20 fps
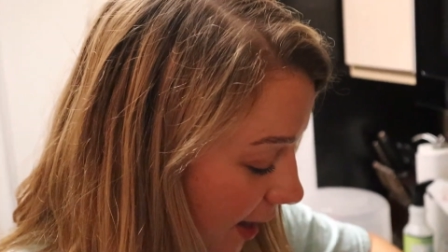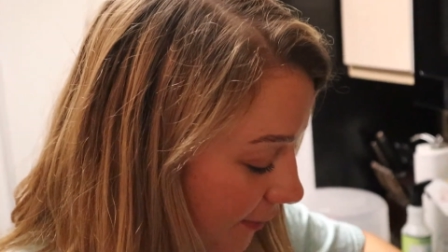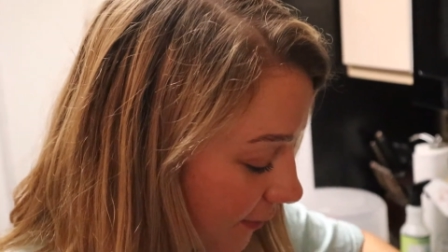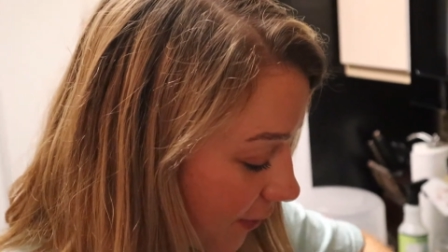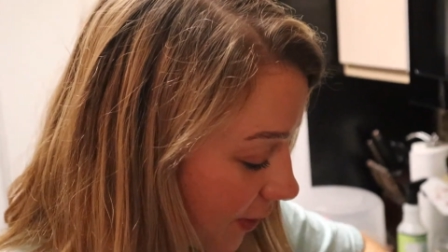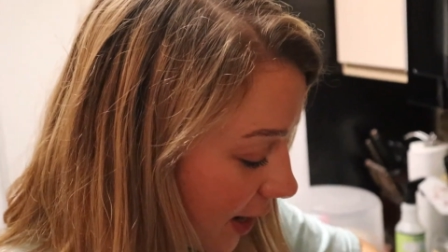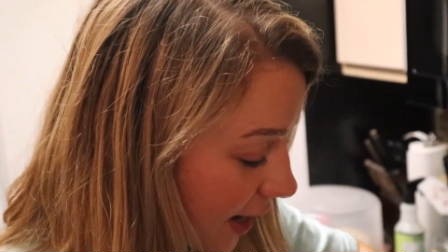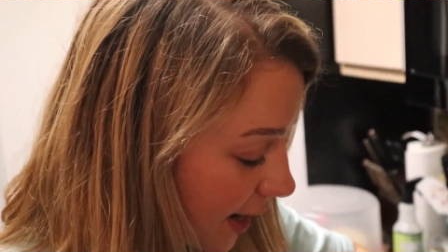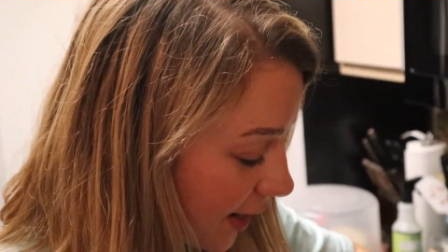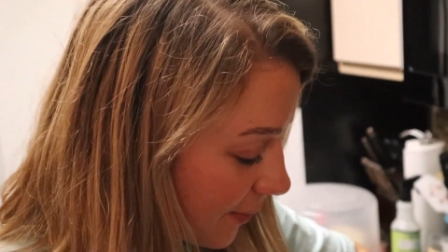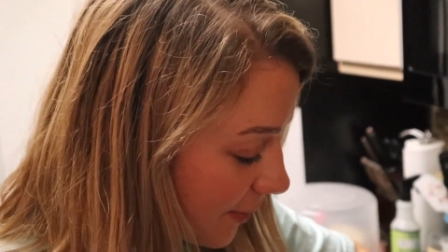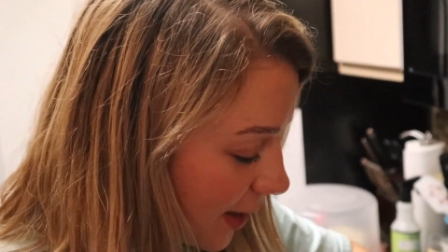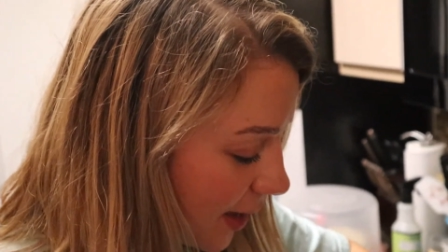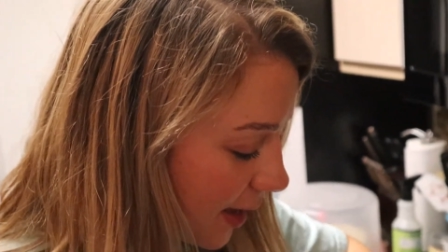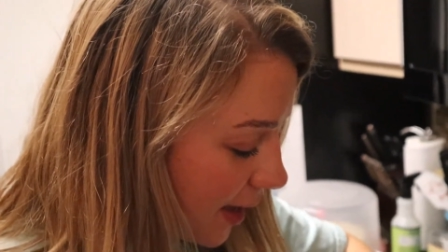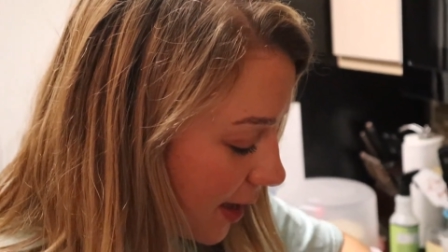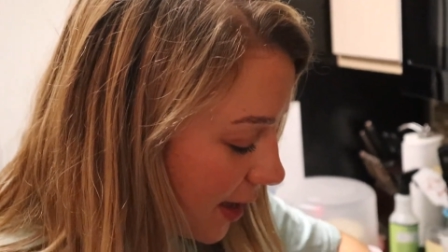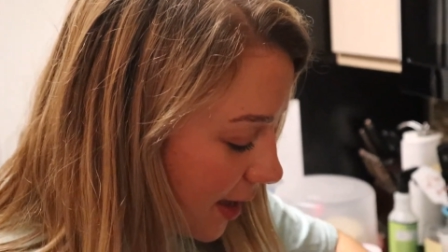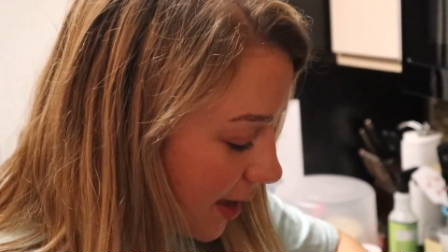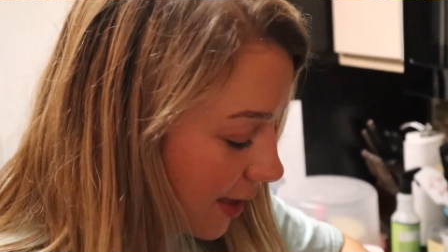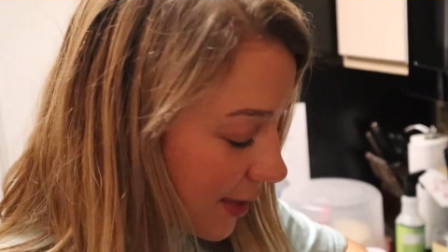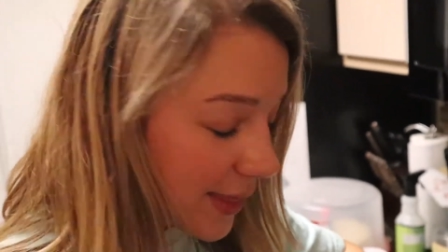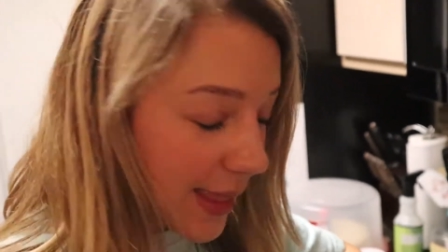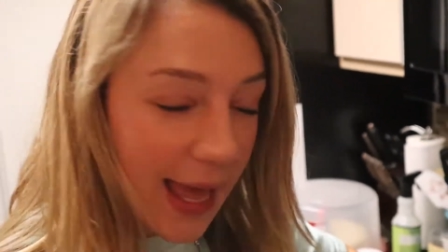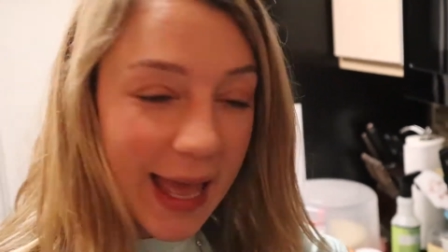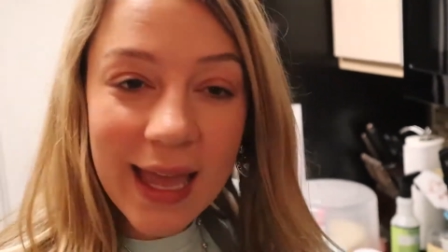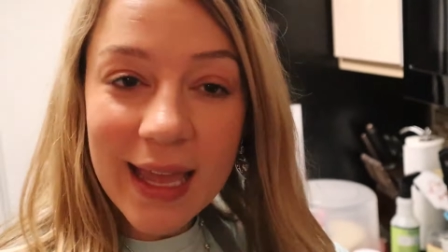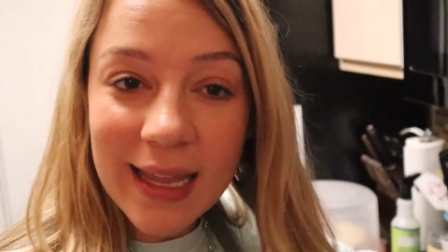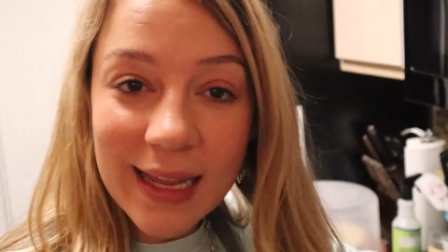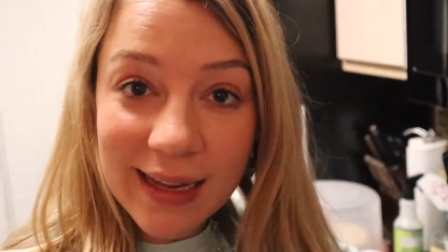frame
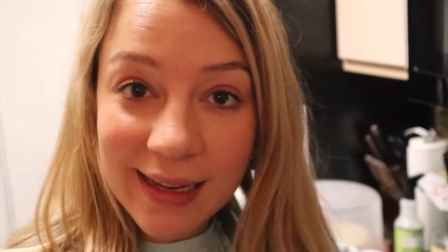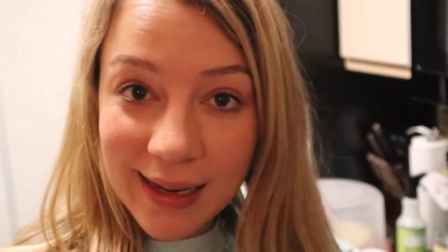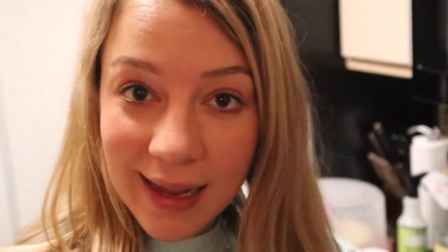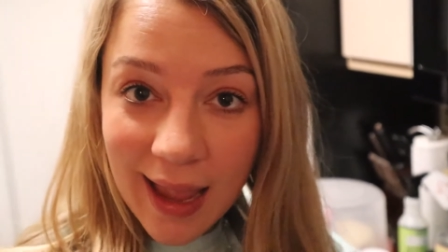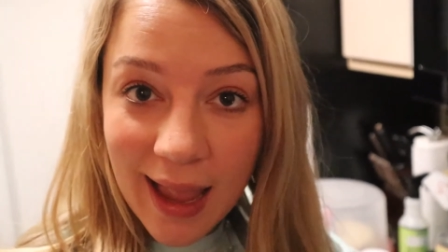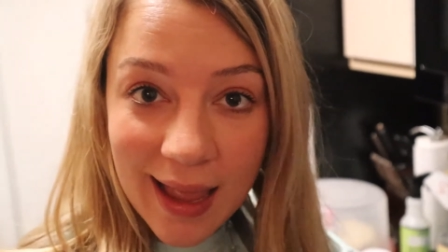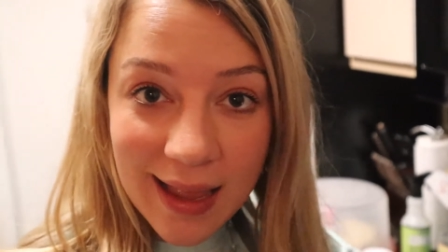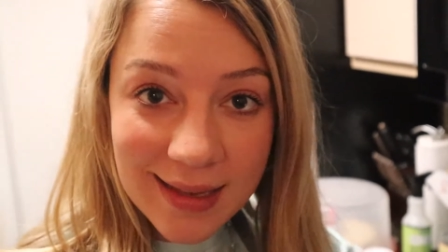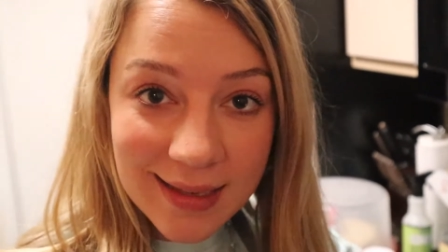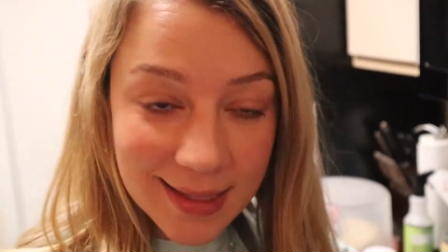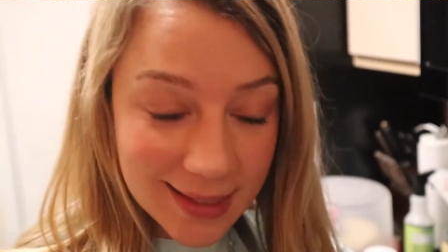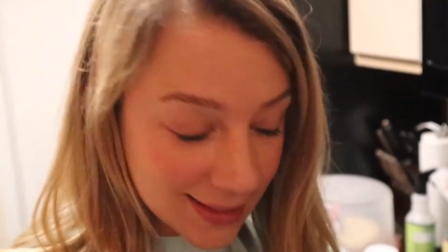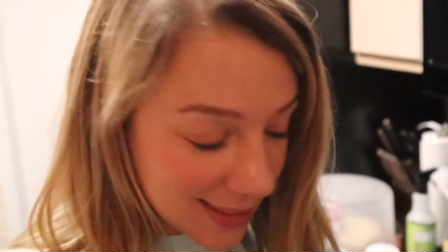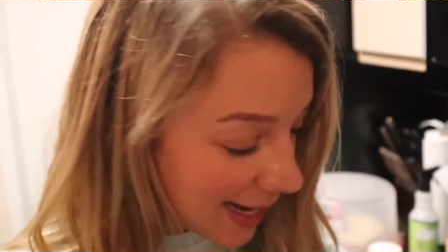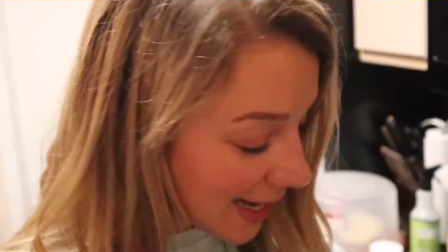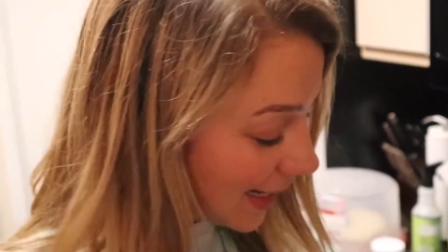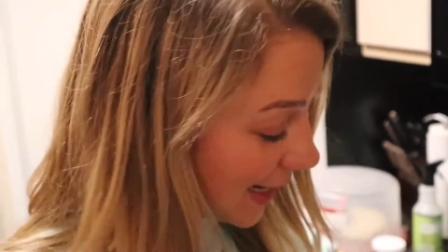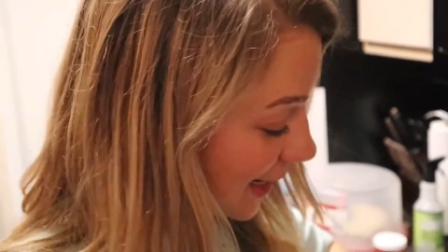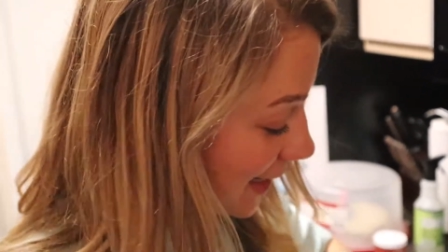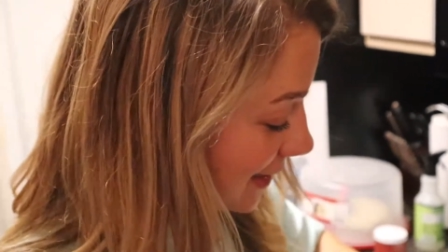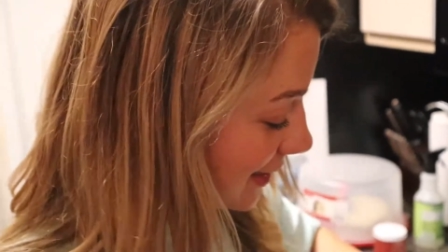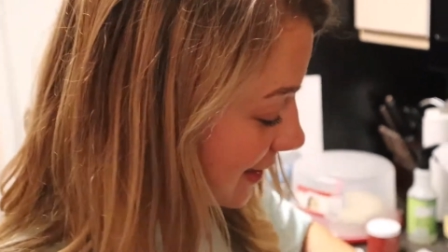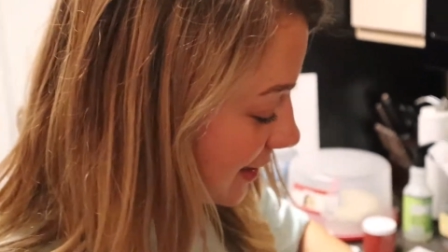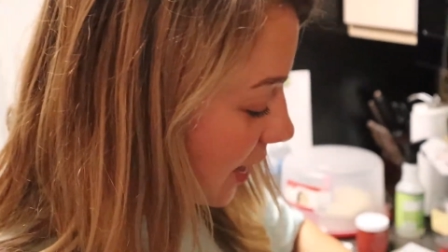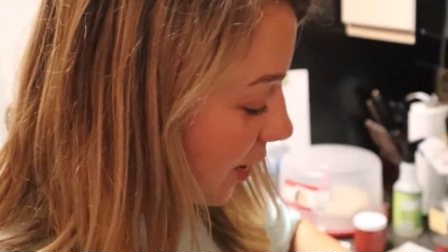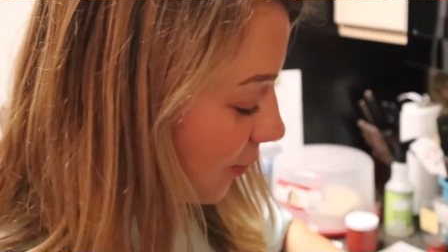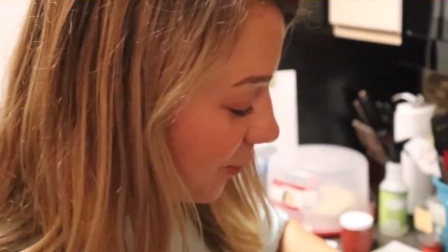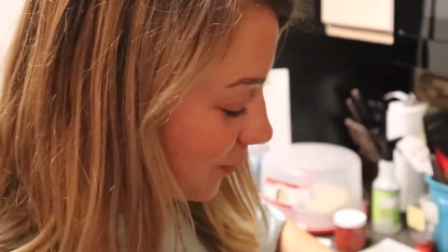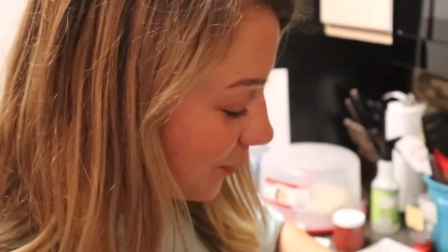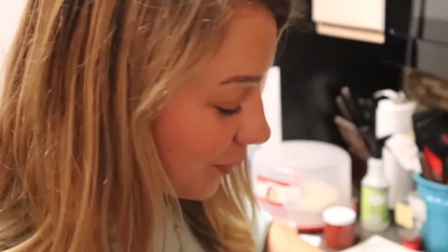that it has stated.
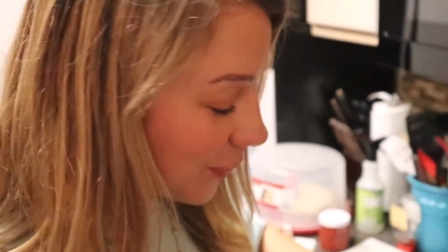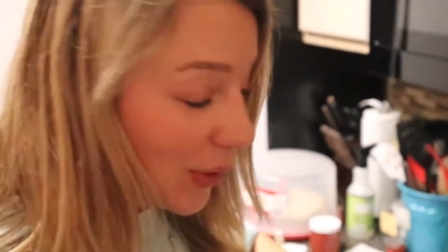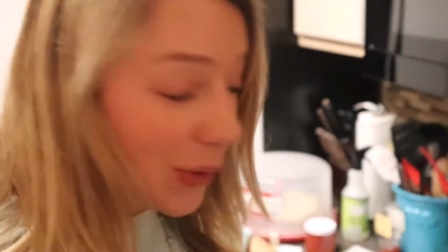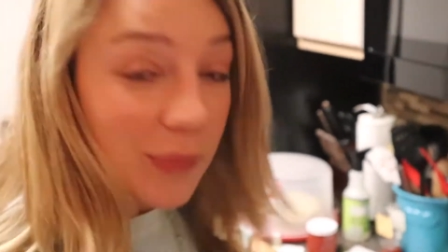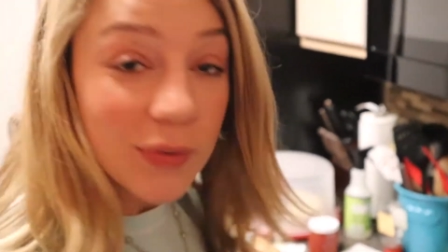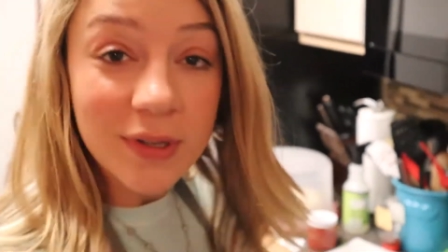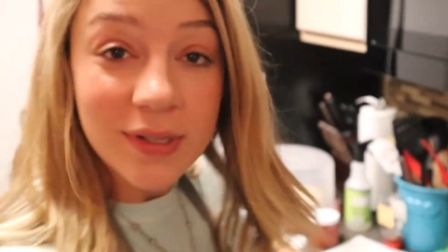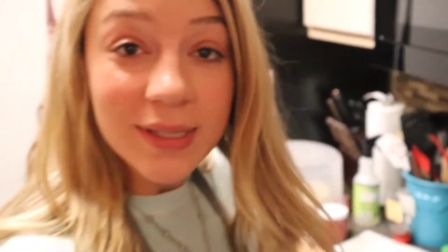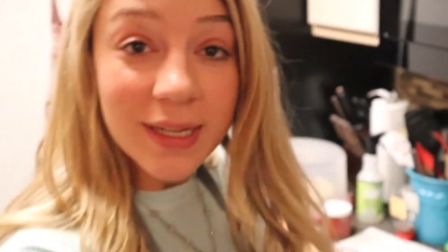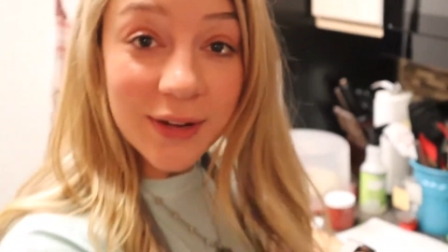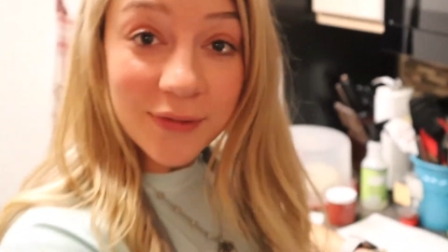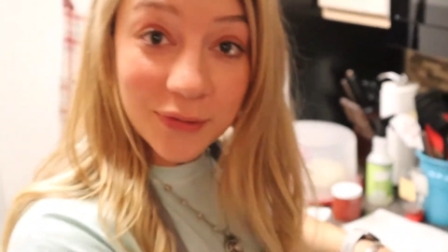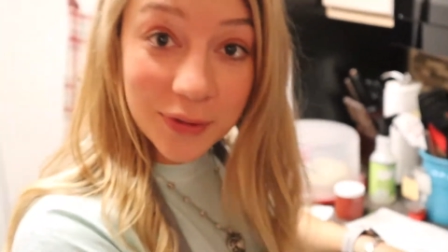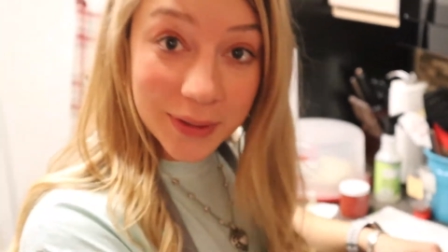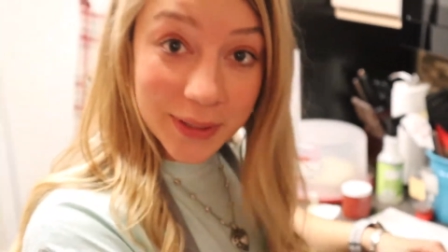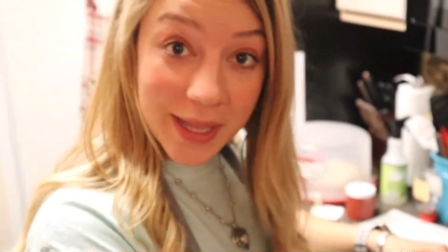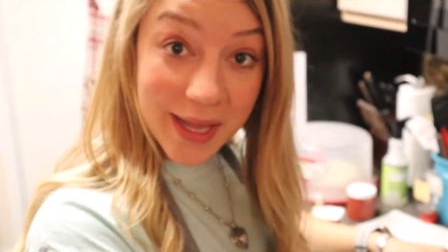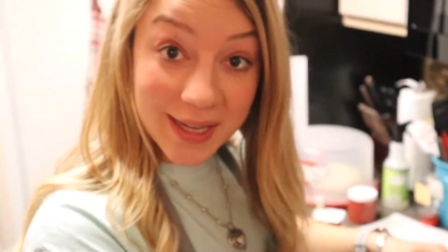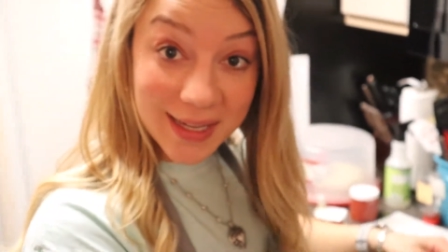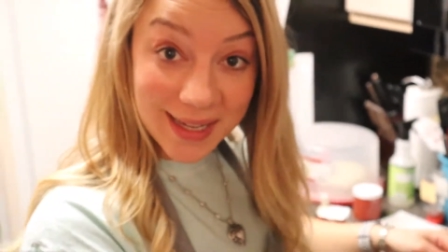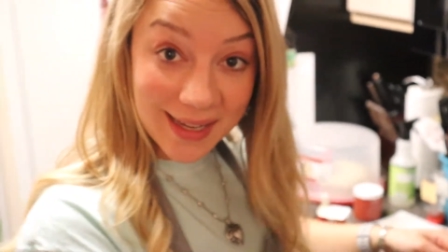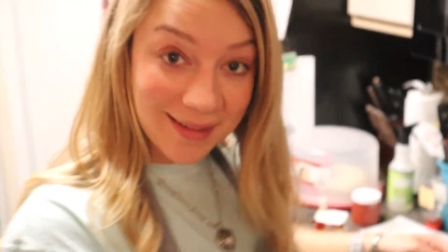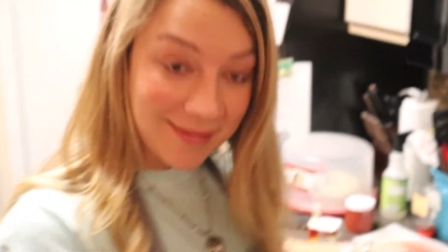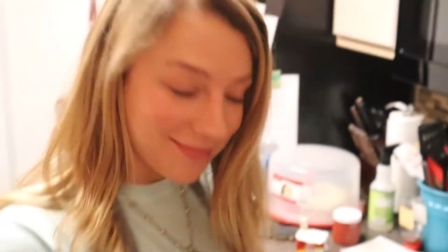So, we'll see if we're lucky.